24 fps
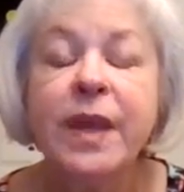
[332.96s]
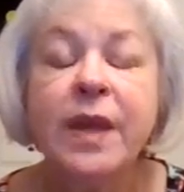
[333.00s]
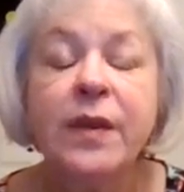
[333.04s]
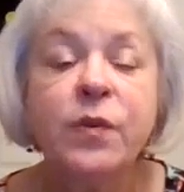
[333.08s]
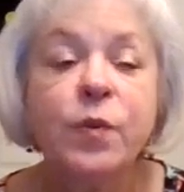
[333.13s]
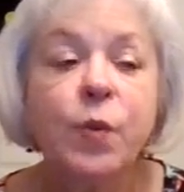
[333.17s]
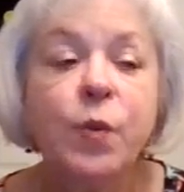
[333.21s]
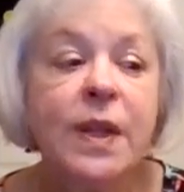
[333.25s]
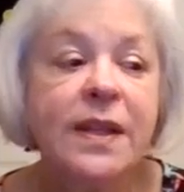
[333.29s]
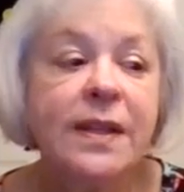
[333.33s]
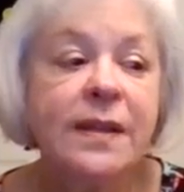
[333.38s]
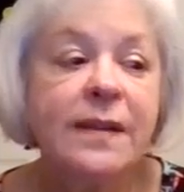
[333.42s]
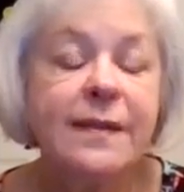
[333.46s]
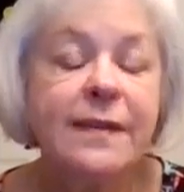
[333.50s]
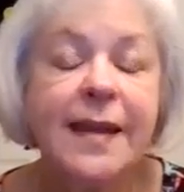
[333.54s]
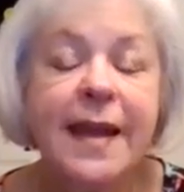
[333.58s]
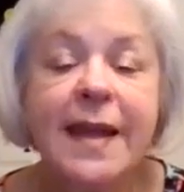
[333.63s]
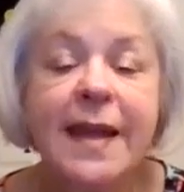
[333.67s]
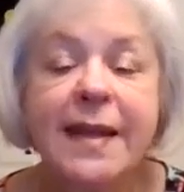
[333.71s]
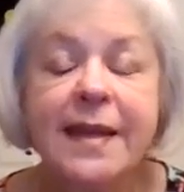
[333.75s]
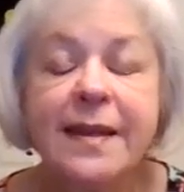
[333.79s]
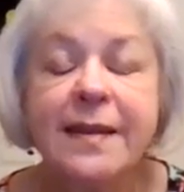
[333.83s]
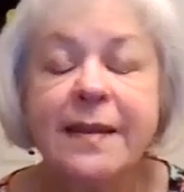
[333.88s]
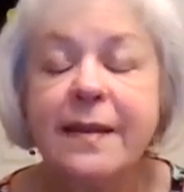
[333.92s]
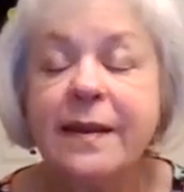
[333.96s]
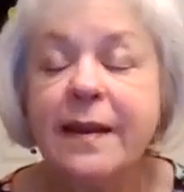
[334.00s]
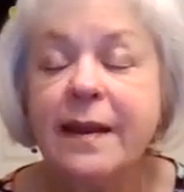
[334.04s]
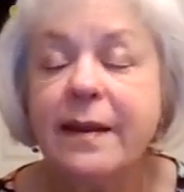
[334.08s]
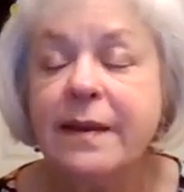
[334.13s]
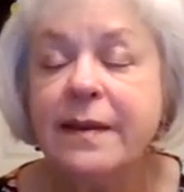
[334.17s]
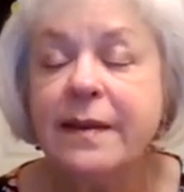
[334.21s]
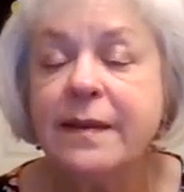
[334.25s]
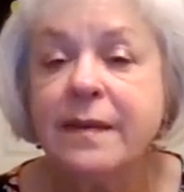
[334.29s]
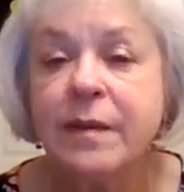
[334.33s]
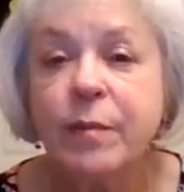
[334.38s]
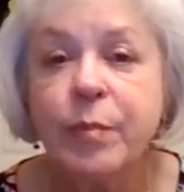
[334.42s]
as well as any
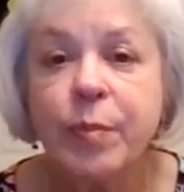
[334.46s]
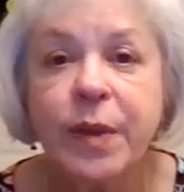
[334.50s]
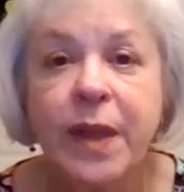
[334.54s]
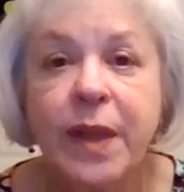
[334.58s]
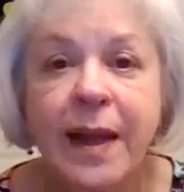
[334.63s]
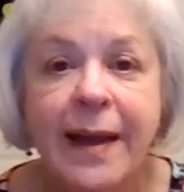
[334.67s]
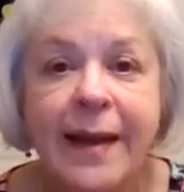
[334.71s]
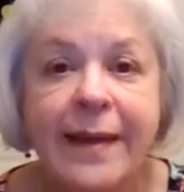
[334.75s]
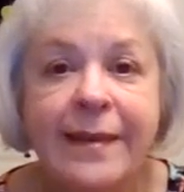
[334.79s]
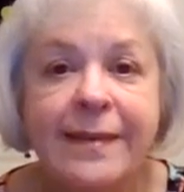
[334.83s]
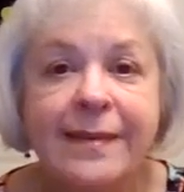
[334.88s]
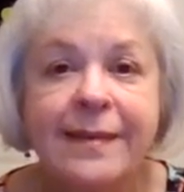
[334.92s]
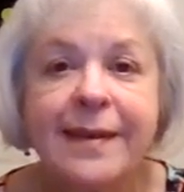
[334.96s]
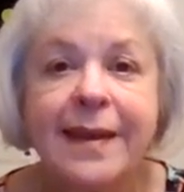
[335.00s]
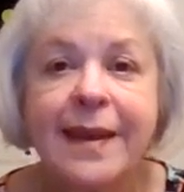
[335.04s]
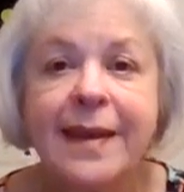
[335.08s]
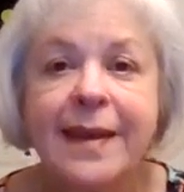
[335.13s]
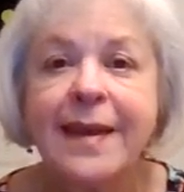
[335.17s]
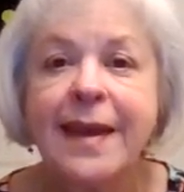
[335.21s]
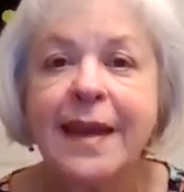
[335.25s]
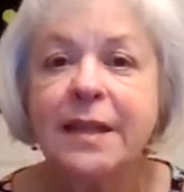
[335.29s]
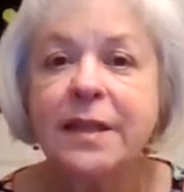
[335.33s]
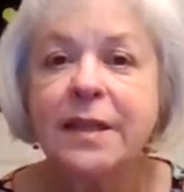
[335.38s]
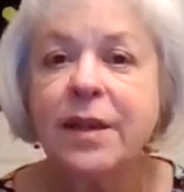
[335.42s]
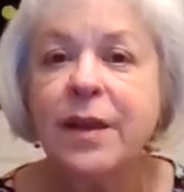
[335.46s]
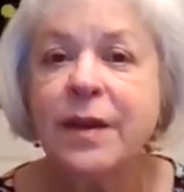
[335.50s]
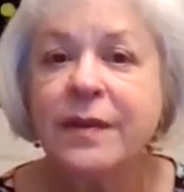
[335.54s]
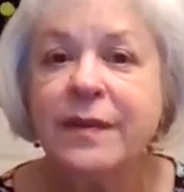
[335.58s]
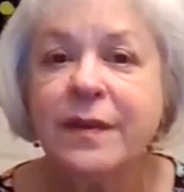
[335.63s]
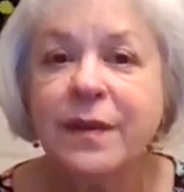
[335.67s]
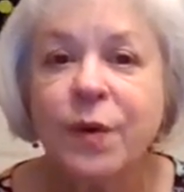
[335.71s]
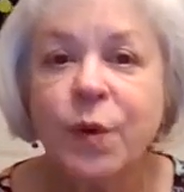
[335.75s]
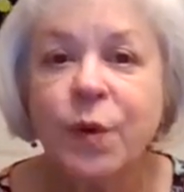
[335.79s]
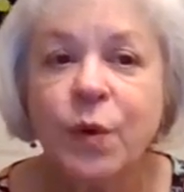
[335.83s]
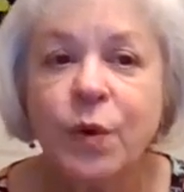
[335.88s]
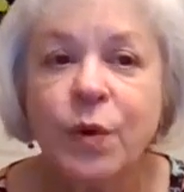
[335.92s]
supplies like
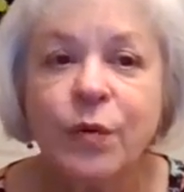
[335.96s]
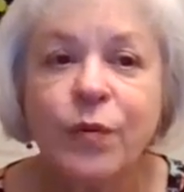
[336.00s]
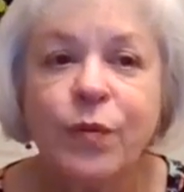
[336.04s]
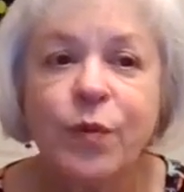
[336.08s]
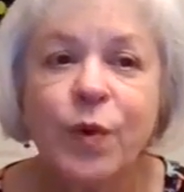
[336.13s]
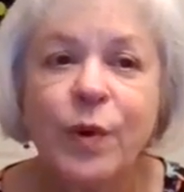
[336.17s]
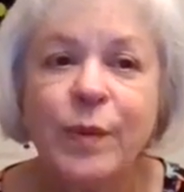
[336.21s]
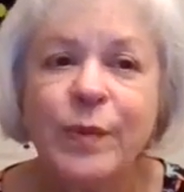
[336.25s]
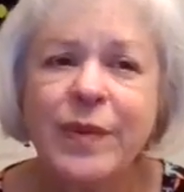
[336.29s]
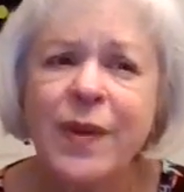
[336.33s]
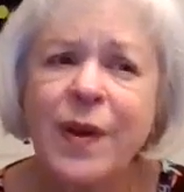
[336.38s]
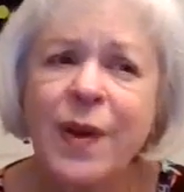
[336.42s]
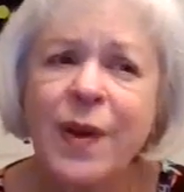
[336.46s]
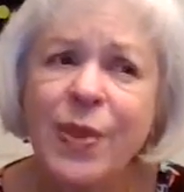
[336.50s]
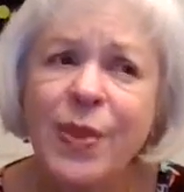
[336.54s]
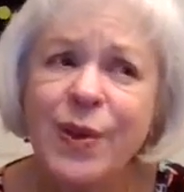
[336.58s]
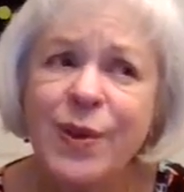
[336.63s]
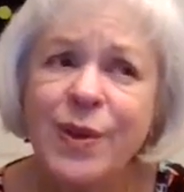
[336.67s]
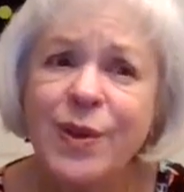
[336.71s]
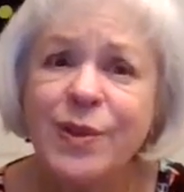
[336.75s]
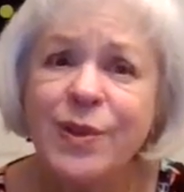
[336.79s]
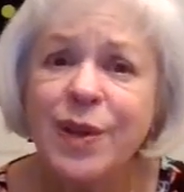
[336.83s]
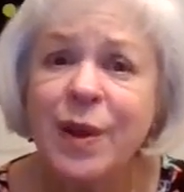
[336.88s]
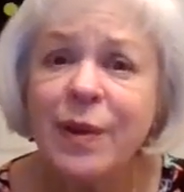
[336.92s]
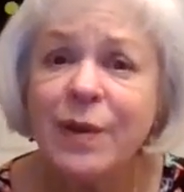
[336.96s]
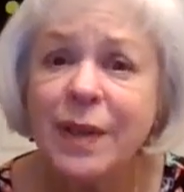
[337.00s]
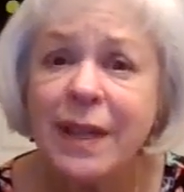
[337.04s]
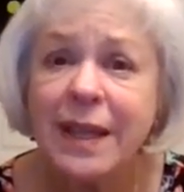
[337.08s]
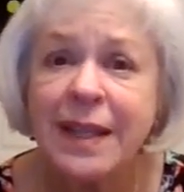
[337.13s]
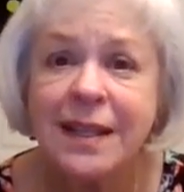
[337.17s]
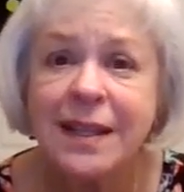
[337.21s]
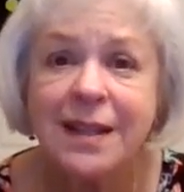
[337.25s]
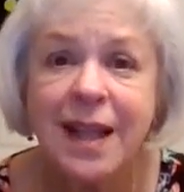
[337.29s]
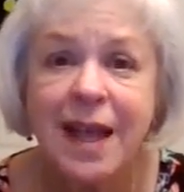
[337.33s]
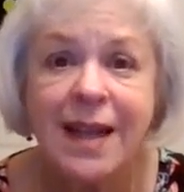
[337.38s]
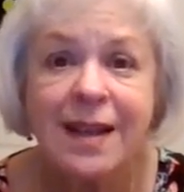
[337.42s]
catalogs and order forms, although you don't
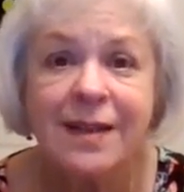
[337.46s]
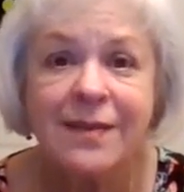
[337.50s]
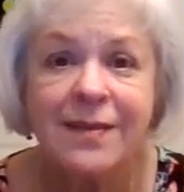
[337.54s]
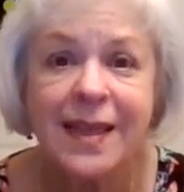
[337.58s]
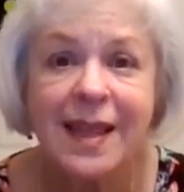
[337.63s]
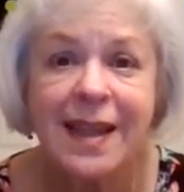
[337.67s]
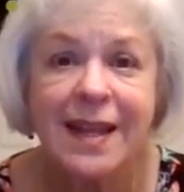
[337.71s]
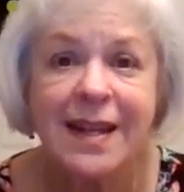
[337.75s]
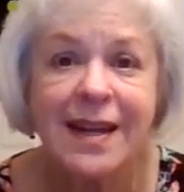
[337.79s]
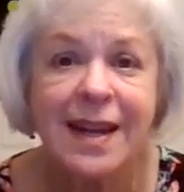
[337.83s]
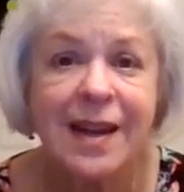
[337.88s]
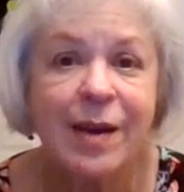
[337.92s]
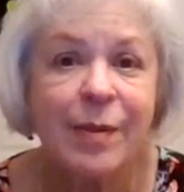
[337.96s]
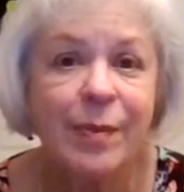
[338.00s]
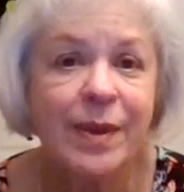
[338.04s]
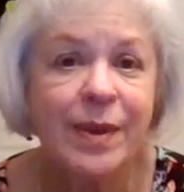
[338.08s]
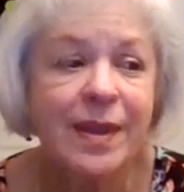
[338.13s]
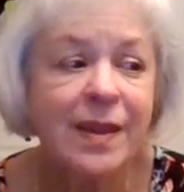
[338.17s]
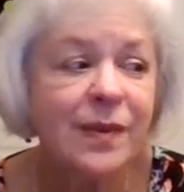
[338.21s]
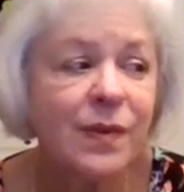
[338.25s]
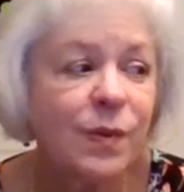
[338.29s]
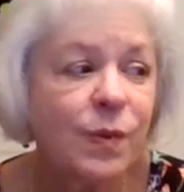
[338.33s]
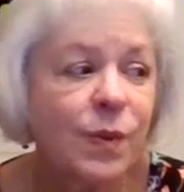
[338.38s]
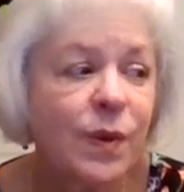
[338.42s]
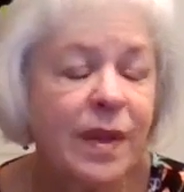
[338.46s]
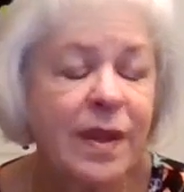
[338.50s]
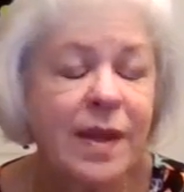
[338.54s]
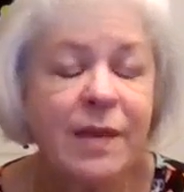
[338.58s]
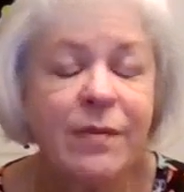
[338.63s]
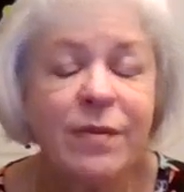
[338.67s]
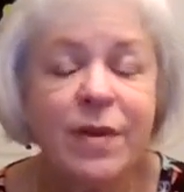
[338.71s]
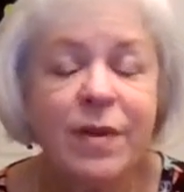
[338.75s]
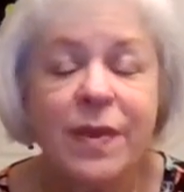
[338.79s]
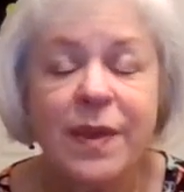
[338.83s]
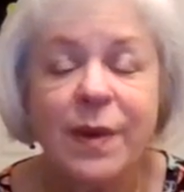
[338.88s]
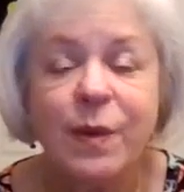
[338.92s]
need a lot of that now because
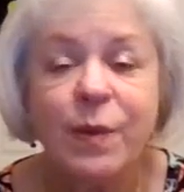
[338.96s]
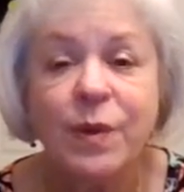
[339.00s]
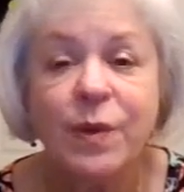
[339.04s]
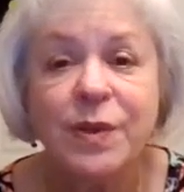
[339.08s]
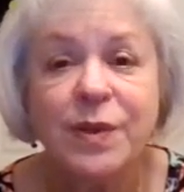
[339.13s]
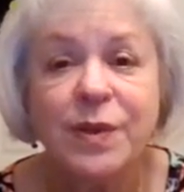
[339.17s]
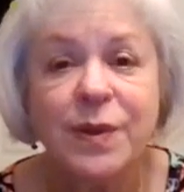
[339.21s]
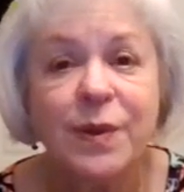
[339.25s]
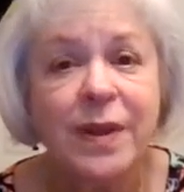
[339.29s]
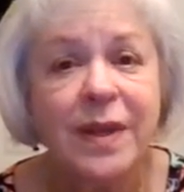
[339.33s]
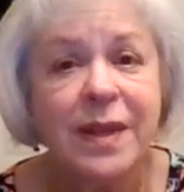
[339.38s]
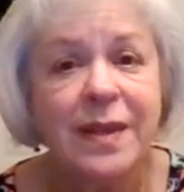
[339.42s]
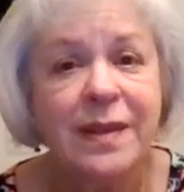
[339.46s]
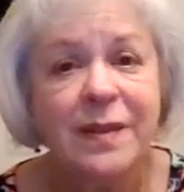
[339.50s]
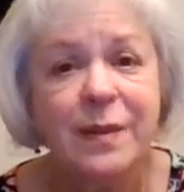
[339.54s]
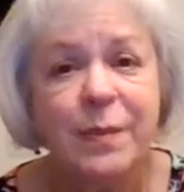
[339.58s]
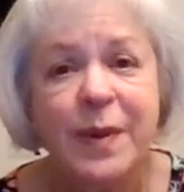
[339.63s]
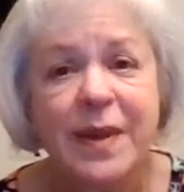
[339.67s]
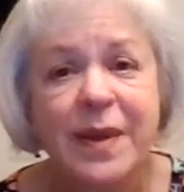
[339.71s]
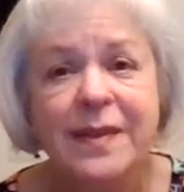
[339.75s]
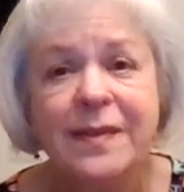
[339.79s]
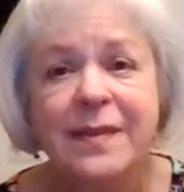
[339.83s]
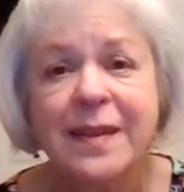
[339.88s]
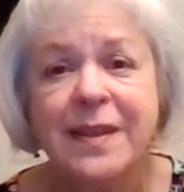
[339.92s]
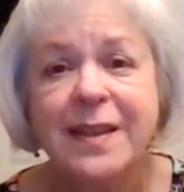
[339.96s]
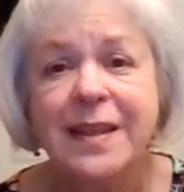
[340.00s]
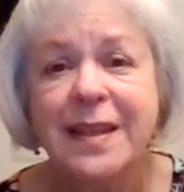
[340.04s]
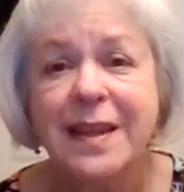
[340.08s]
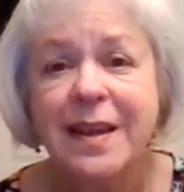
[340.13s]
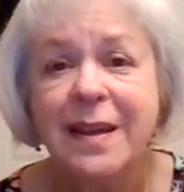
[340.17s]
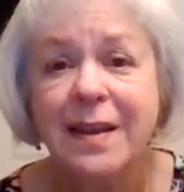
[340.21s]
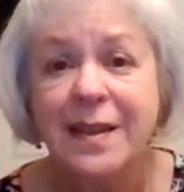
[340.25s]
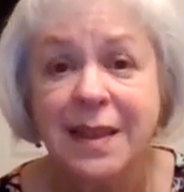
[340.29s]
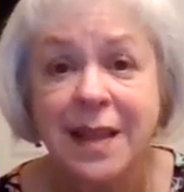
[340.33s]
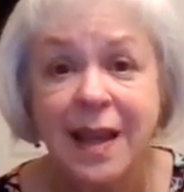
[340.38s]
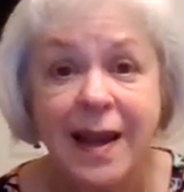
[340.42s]
everything we're doing is
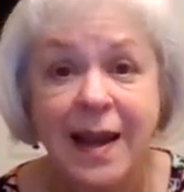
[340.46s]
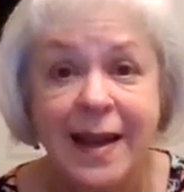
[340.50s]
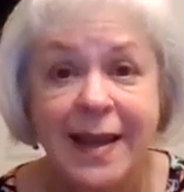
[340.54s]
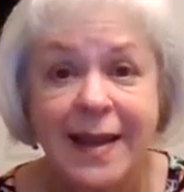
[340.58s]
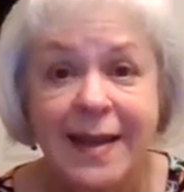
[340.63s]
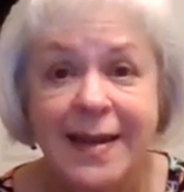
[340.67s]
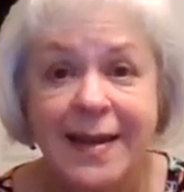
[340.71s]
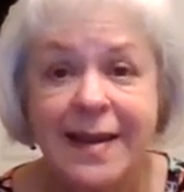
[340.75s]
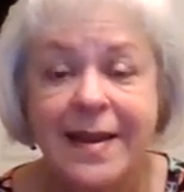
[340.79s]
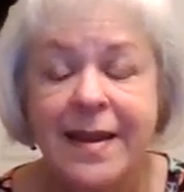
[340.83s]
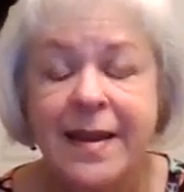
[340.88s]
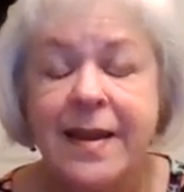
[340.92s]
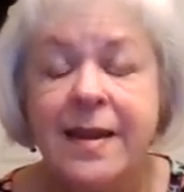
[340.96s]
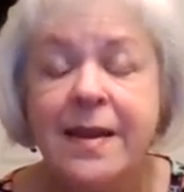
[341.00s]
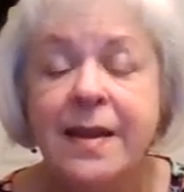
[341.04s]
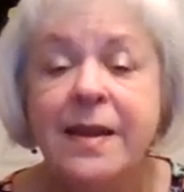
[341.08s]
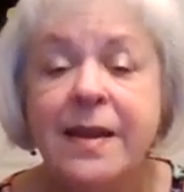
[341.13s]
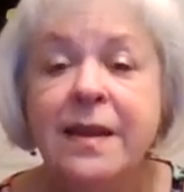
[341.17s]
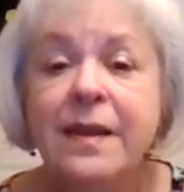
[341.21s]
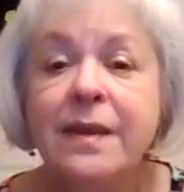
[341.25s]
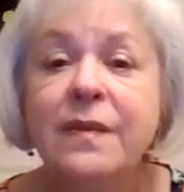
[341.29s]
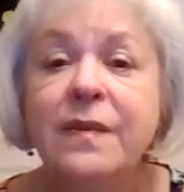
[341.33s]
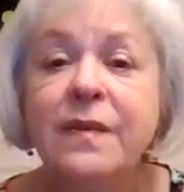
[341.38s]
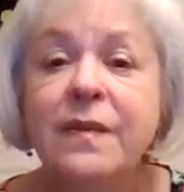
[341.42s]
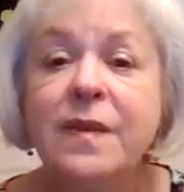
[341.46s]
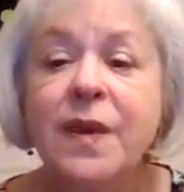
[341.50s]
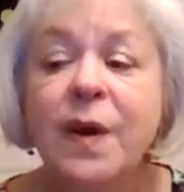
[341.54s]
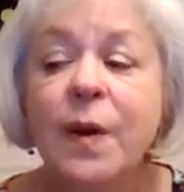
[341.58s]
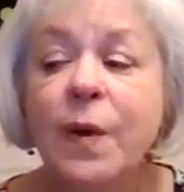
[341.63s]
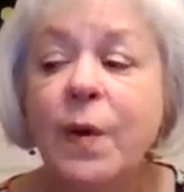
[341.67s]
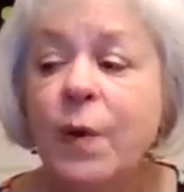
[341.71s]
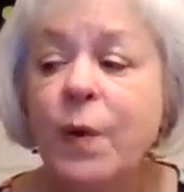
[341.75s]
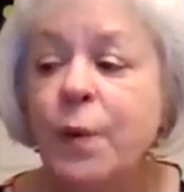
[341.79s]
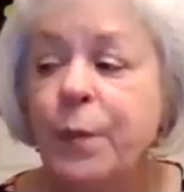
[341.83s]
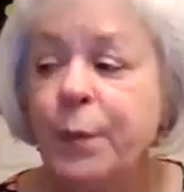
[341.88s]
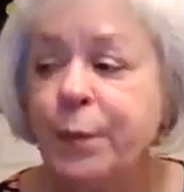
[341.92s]
basically online.
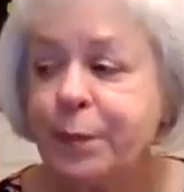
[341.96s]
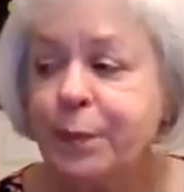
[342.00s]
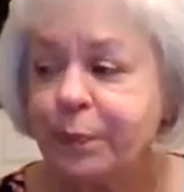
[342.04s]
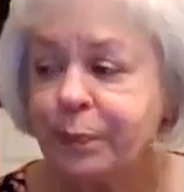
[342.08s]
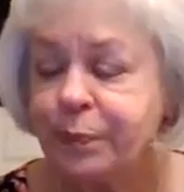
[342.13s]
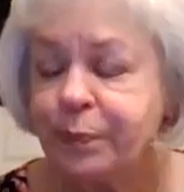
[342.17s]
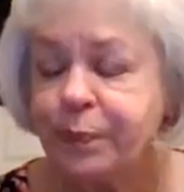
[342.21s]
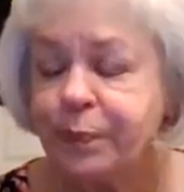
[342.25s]
So